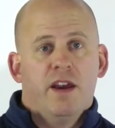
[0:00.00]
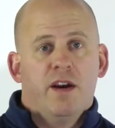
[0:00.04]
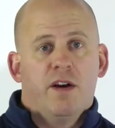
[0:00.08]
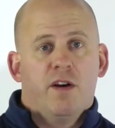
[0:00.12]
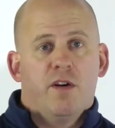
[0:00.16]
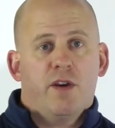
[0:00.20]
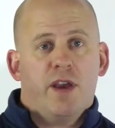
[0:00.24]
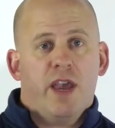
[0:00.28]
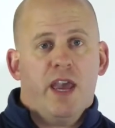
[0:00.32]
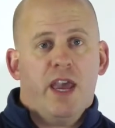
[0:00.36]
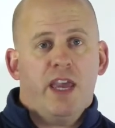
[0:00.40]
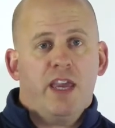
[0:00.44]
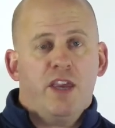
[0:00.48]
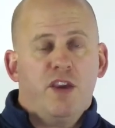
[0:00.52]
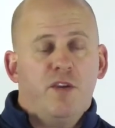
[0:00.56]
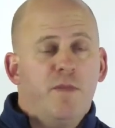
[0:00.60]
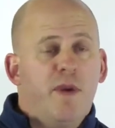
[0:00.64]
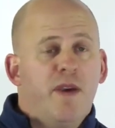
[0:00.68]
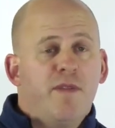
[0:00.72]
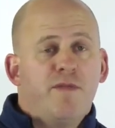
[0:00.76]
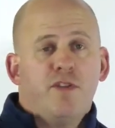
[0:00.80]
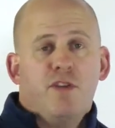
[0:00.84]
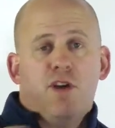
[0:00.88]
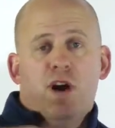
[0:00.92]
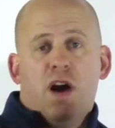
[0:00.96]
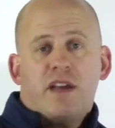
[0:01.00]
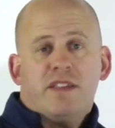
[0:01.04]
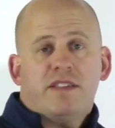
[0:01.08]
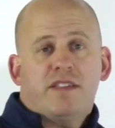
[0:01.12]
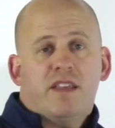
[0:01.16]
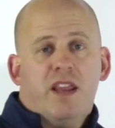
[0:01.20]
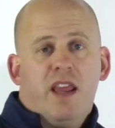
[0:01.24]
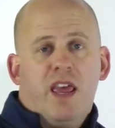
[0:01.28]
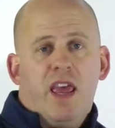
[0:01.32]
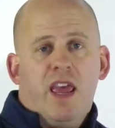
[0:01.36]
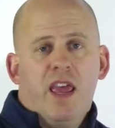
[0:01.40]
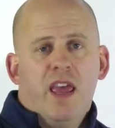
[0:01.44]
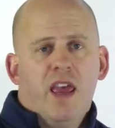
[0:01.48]
Okay, you may have lost
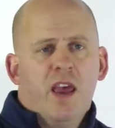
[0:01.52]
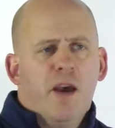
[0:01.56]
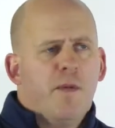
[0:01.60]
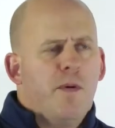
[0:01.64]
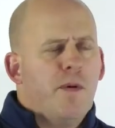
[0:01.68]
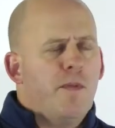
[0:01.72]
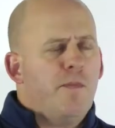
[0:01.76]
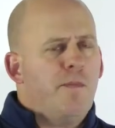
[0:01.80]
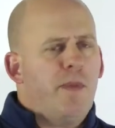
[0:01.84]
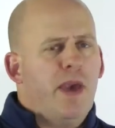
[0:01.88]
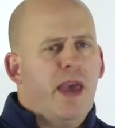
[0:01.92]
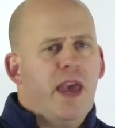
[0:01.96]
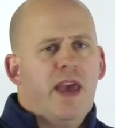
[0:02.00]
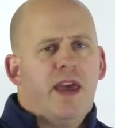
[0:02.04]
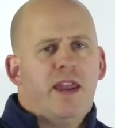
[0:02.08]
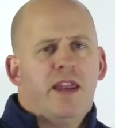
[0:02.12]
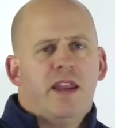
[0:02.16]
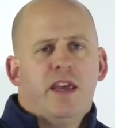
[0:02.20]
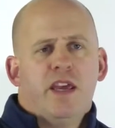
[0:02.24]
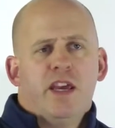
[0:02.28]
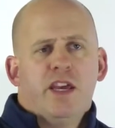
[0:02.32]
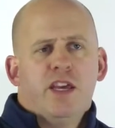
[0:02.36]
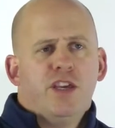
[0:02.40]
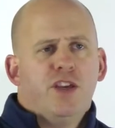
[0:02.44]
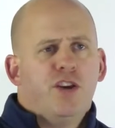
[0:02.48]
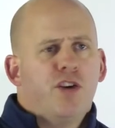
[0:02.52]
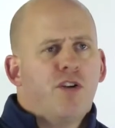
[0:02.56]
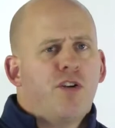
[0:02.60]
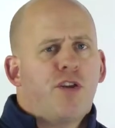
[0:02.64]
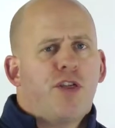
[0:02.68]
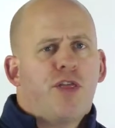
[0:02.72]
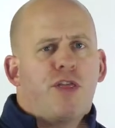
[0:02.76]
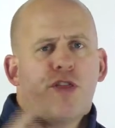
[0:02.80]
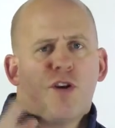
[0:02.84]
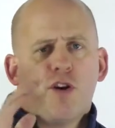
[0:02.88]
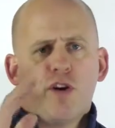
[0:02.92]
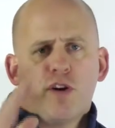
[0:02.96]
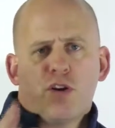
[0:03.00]
today, but man, your
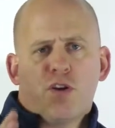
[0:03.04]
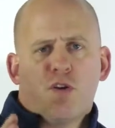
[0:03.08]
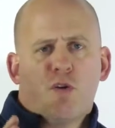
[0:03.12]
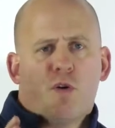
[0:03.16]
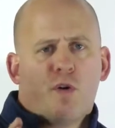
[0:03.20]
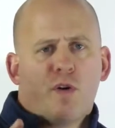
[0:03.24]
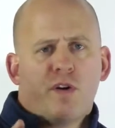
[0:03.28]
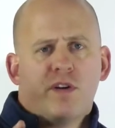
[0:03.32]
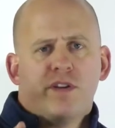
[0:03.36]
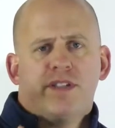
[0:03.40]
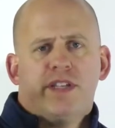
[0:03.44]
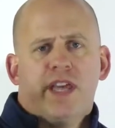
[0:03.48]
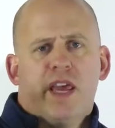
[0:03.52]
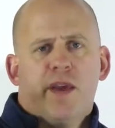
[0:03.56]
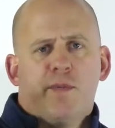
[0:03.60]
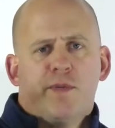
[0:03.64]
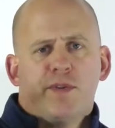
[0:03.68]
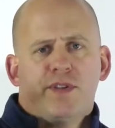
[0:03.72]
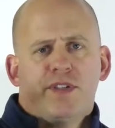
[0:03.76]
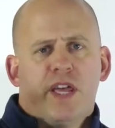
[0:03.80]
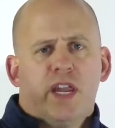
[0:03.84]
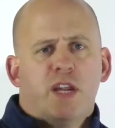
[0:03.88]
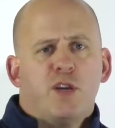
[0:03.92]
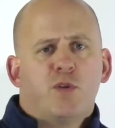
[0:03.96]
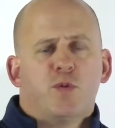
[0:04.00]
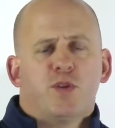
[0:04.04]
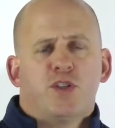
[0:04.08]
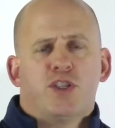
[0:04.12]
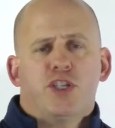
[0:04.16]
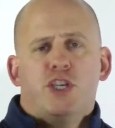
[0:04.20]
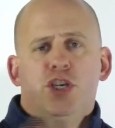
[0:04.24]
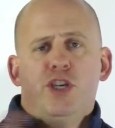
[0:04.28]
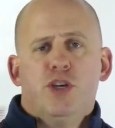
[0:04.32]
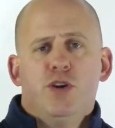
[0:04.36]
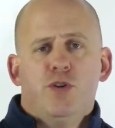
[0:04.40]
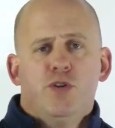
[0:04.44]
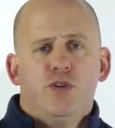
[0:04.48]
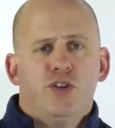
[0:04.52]
third quarter save percentage was
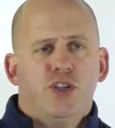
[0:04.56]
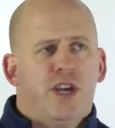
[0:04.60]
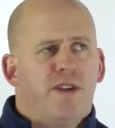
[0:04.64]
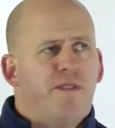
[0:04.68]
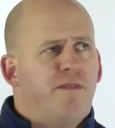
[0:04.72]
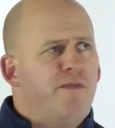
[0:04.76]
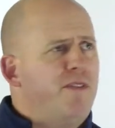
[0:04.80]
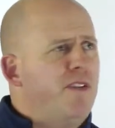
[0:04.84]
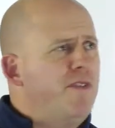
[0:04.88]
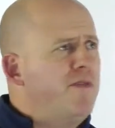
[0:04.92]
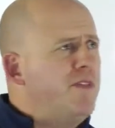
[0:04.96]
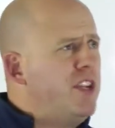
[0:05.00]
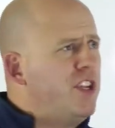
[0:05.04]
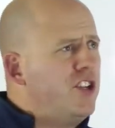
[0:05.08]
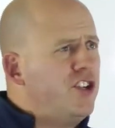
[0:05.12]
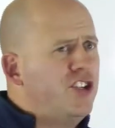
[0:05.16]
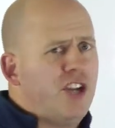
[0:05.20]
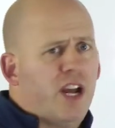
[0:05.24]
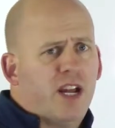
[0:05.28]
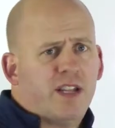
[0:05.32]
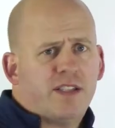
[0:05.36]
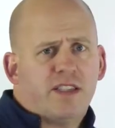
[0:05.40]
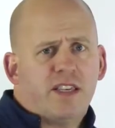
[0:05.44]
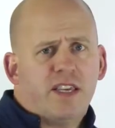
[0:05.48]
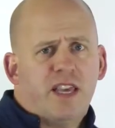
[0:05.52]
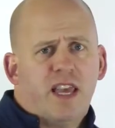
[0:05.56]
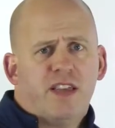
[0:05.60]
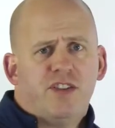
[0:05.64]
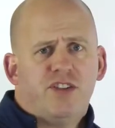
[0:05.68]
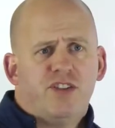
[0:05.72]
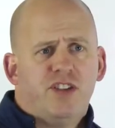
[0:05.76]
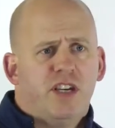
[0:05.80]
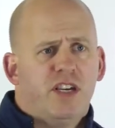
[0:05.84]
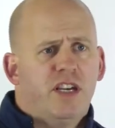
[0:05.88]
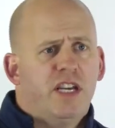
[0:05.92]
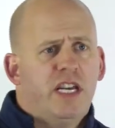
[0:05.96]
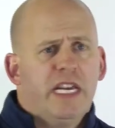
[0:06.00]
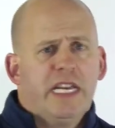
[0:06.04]
huge. You had 15 shots against
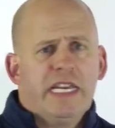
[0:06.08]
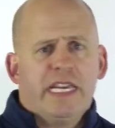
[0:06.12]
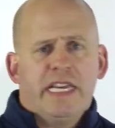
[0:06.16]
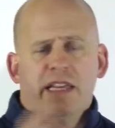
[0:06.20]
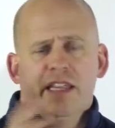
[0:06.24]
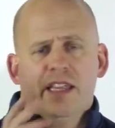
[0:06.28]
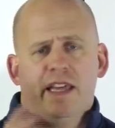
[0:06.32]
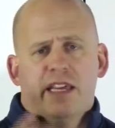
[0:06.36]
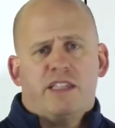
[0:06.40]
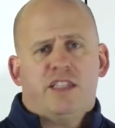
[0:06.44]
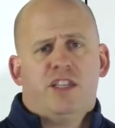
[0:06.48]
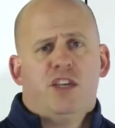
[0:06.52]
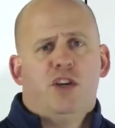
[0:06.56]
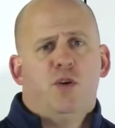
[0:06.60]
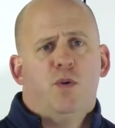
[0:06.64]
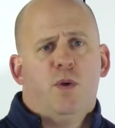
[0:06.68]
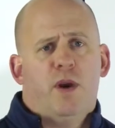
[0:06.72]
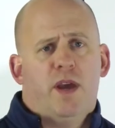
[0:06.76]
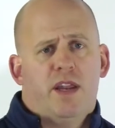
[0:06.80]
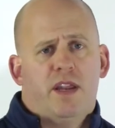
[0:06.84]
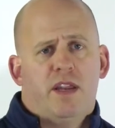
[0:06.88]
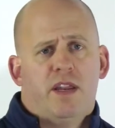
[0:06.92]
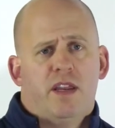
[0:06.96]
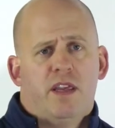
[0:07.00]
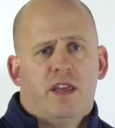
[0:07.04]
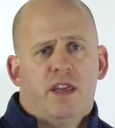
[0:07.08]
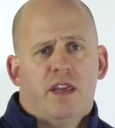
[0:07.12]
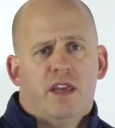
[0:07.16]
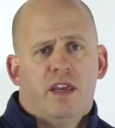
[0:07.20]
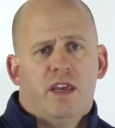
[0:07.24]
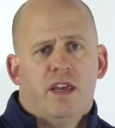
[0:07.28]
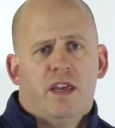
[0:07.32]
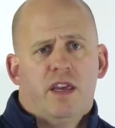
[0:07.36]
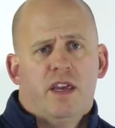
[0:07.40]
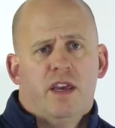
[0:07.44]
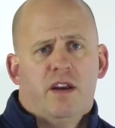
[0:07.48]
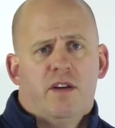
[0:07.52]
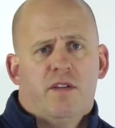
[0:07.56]
you, you let 2 in,
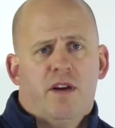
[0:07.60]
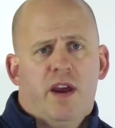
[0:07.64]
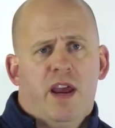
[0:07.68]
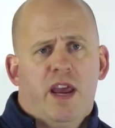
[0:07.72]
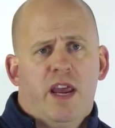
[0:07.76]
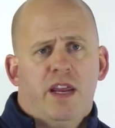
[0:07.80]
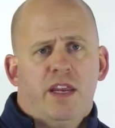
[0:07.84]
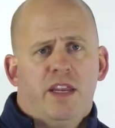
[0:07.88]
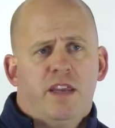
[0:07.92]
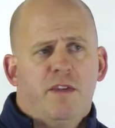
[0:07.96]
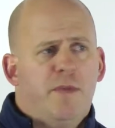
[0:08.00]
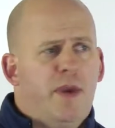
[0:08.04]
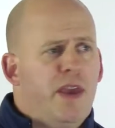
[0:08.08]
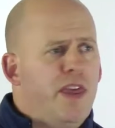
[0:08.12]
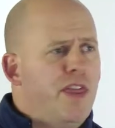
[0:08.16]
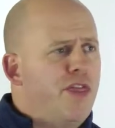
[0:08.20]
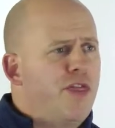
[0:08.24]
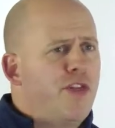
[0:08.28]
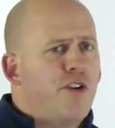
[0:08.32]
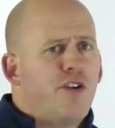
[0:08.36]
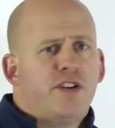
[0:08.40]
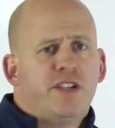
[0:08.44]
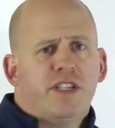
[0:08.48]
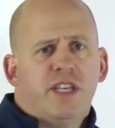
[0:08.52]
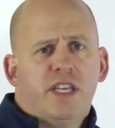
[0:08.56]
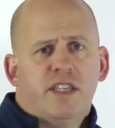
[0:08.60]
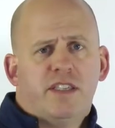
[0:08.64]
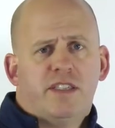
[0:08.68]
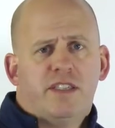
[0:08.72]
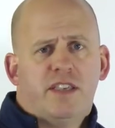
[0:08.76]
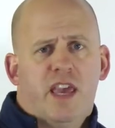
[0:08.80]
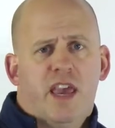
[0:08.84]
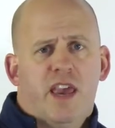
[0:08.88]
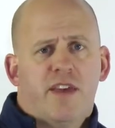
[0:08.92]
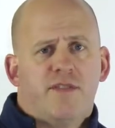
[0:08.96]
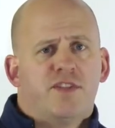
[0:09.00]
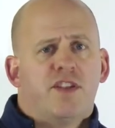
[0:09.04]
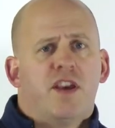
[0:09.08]
right? You made 13
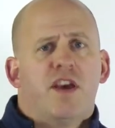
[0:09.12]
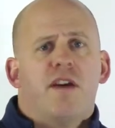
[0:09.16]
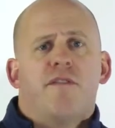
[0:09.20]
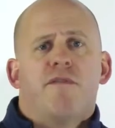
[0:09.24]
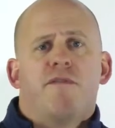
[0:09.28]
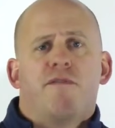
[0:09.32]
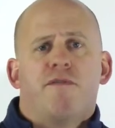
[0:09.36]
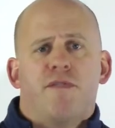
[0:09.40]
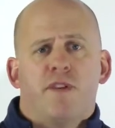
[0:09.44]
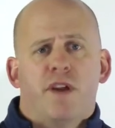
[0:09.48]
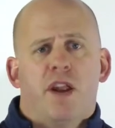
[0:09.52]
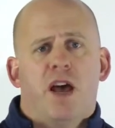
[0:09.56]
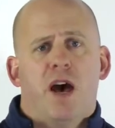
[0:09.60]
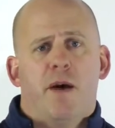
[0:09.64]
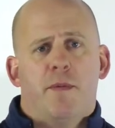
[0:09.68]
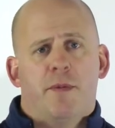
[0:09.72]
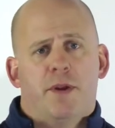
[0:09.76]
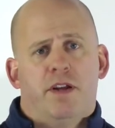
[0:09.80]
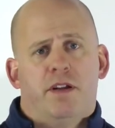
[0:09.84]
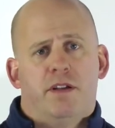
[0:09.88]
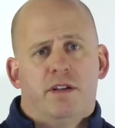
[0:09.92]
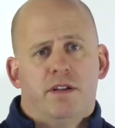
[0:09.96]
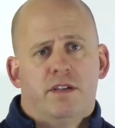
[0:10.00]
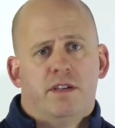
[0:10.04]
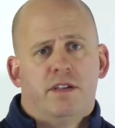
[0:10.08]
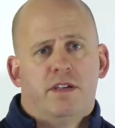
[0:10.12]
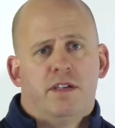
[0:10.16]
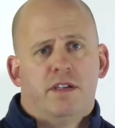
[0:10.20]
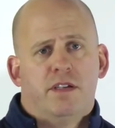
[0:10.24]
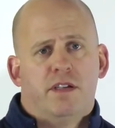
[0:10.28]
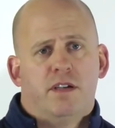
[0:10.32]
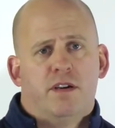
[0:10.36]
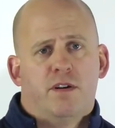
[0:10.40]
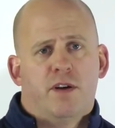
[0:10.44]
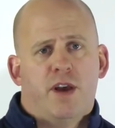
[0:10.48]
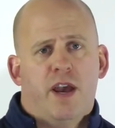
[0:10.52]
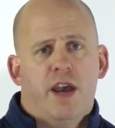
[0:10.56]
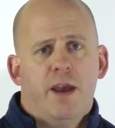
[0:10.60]
saves, phenomenal,
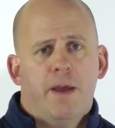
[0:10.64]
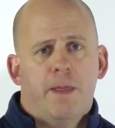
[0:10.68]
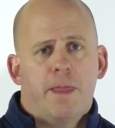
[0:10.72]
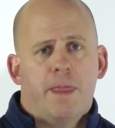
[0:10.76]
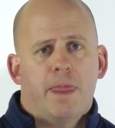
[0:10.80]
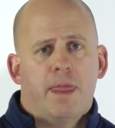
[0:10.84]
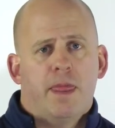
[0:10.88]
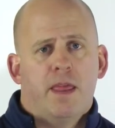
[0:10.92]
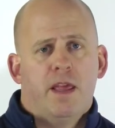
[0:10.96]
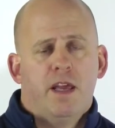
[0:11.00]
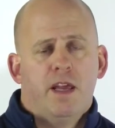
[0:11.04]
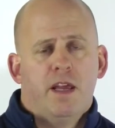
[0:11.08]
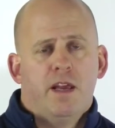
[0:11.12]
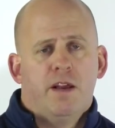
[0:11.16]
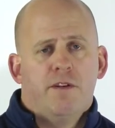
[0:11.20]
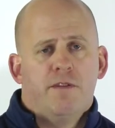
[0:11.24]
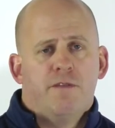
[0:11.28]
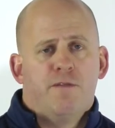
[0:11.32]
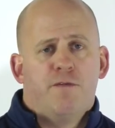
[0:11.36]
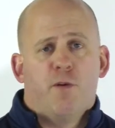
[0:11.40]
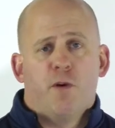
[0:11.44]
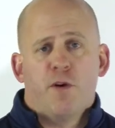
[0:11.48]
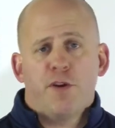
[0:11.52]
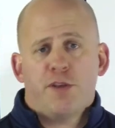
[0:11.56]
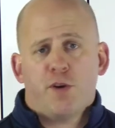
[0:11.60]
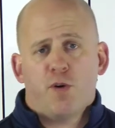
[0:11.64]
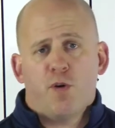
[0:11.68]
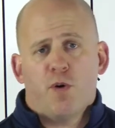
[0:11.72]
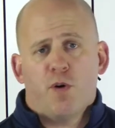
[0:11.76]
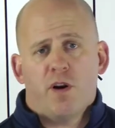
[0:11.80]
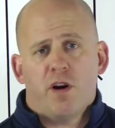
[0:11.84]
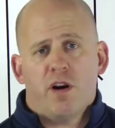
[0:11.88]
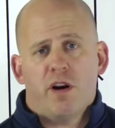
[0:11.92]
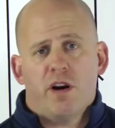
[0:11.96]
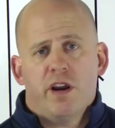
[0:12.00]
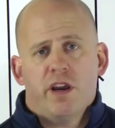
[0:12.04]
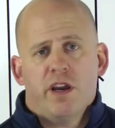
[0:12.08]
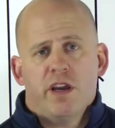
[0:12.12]
okay? Fourth
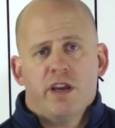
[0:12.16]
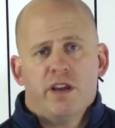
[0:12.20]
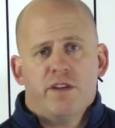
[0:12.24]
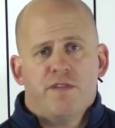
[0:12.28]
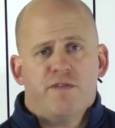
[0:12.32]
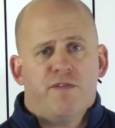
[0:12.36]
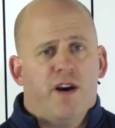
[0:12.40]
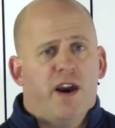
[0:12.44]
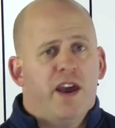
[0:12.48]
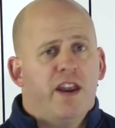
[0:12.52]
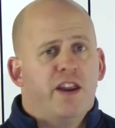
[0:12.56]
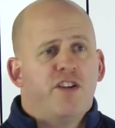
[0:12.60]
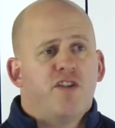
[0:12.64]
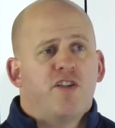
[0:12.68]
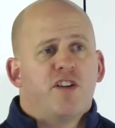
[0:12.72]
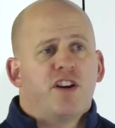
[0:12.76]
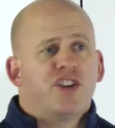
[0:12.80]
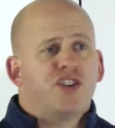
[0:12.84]
quarter, you're finding you're